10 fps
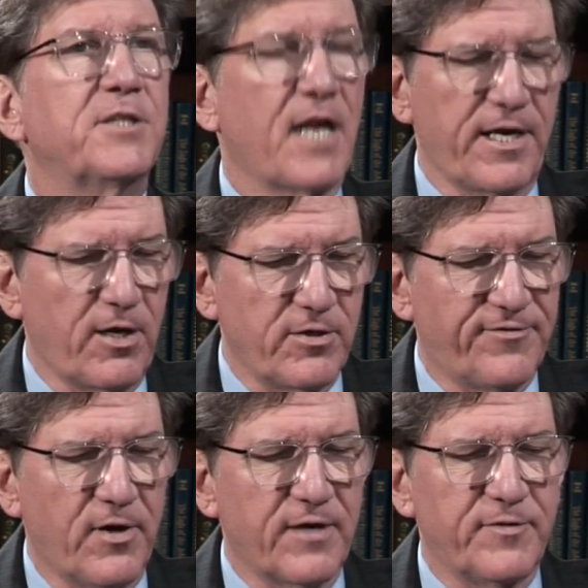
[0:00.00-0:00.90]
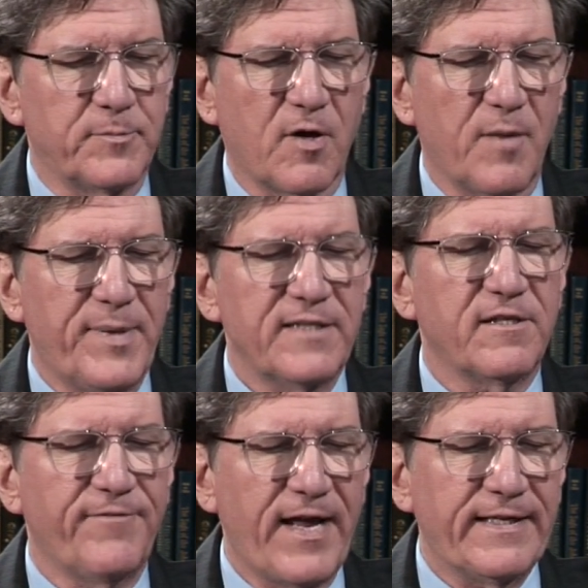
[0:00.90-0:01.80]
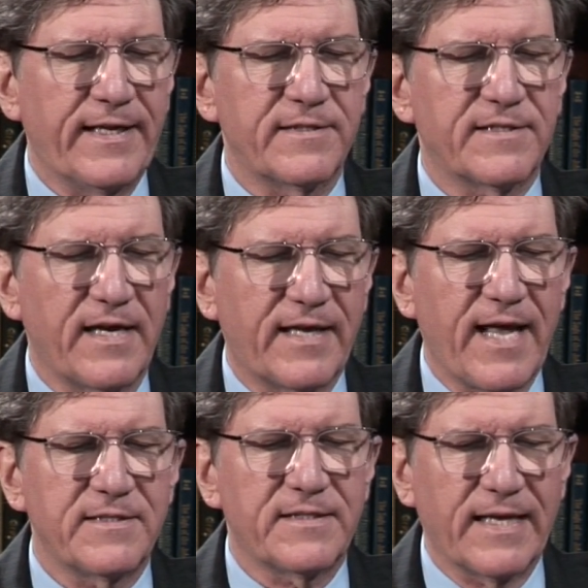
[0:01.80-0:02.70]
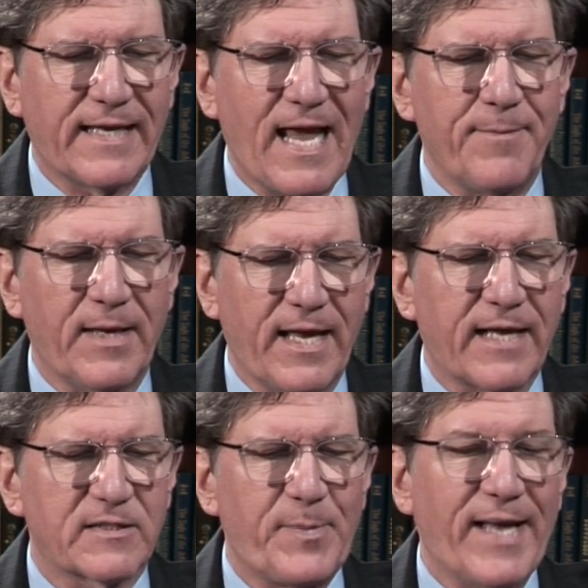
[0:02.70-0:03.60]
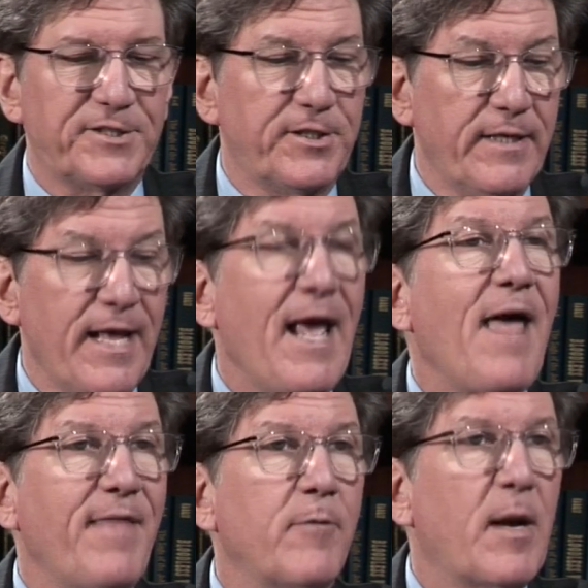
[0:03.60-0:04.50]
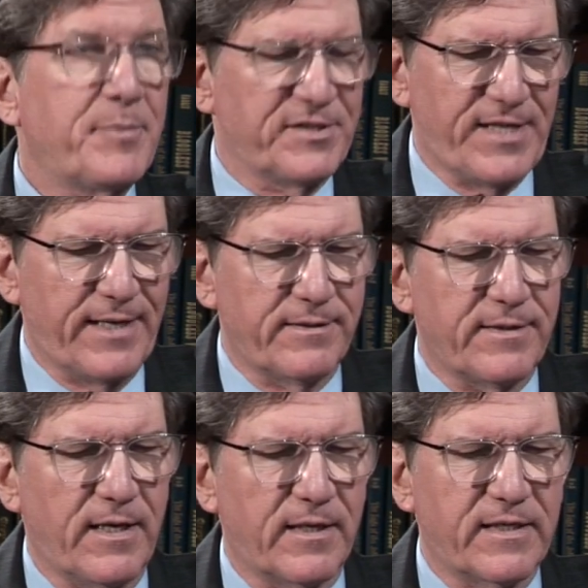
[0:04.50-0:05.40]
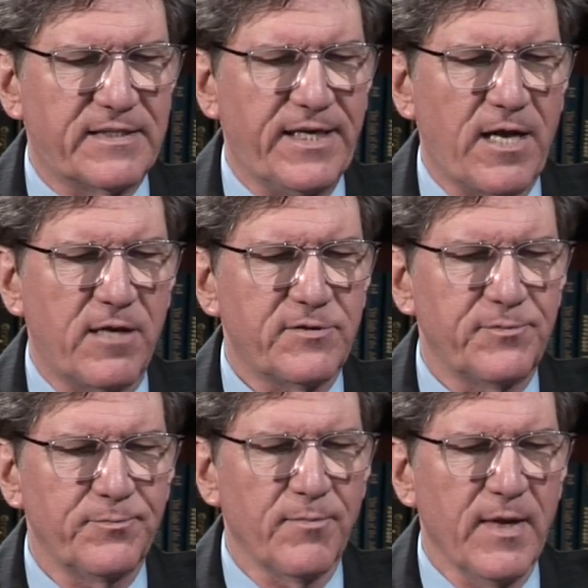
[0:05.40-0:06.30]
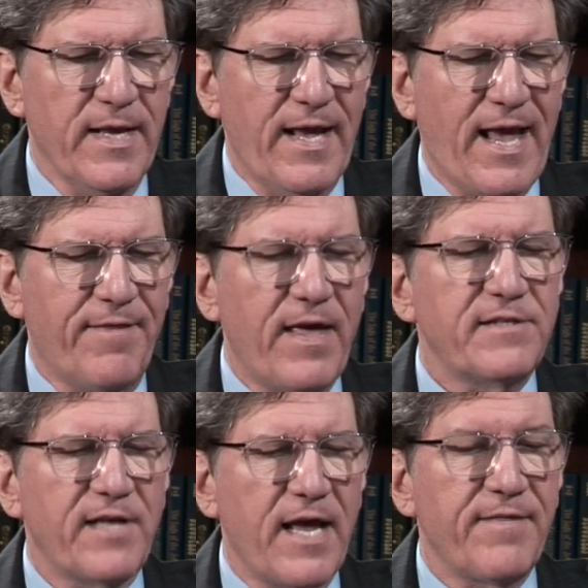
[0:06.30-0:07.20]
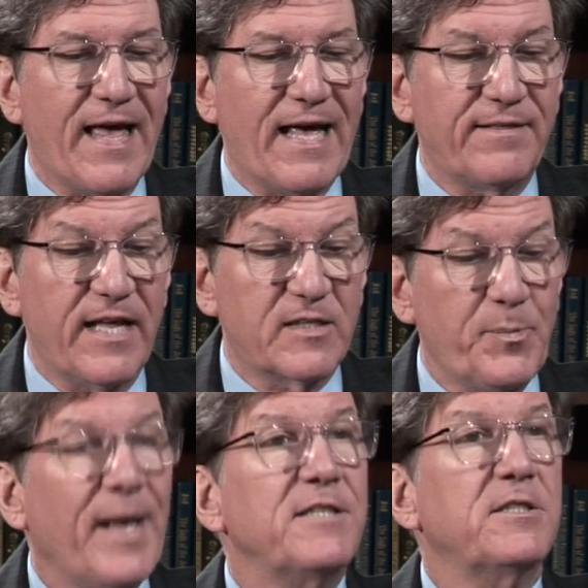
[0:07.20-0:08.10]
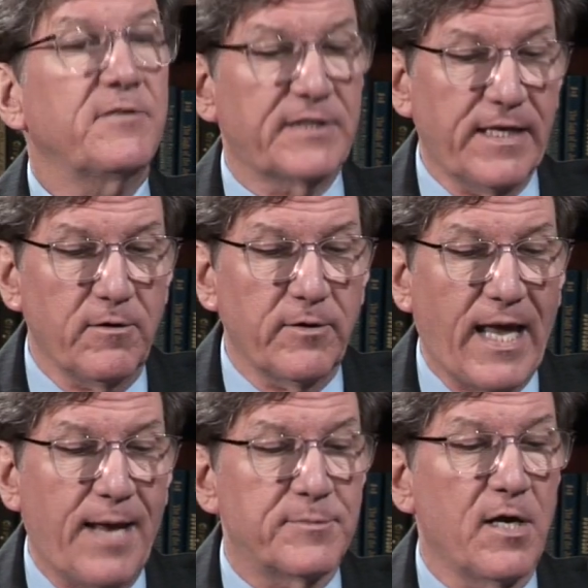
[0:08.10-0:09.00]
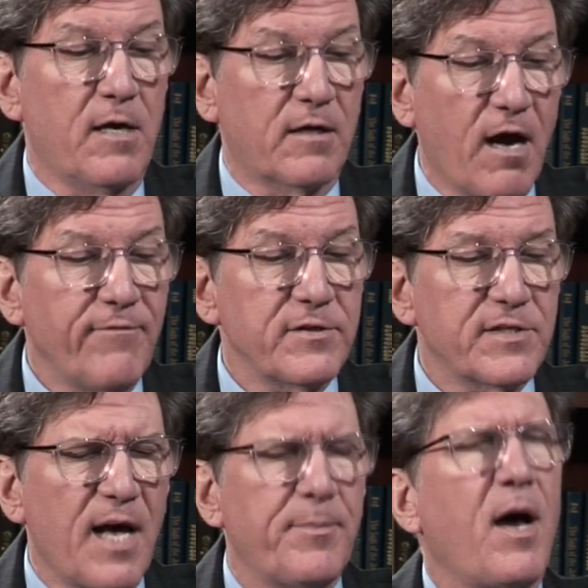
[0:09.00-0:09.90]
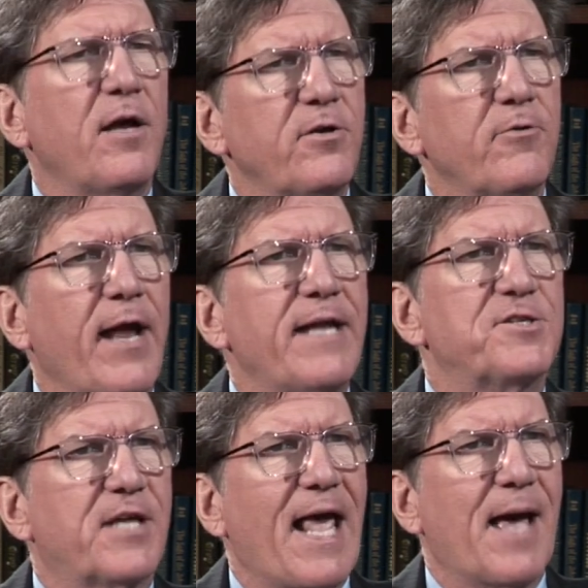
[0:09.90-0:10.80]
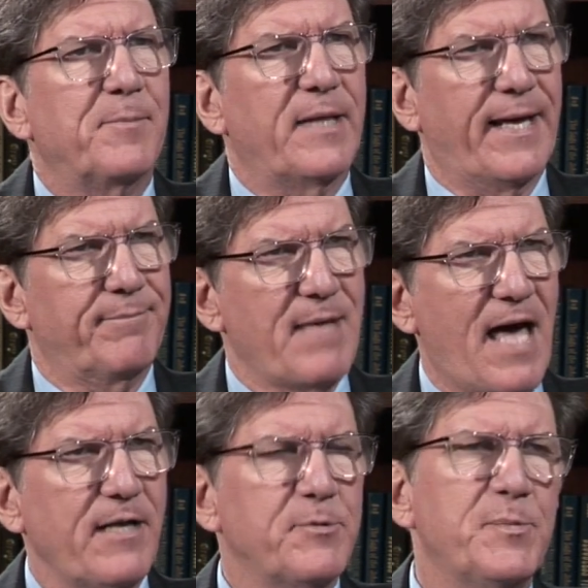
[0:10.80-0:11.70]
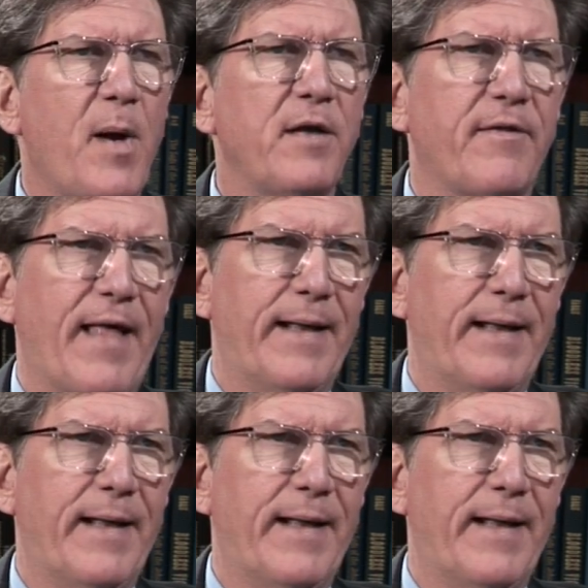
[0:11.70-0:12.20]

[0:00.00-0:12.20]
I know you've heard of them, called Pennsylvanians Against Gaming Expansion, and they represent casinos. And they say that the expansion of skill games covers up underage gambling. How do you respond to that?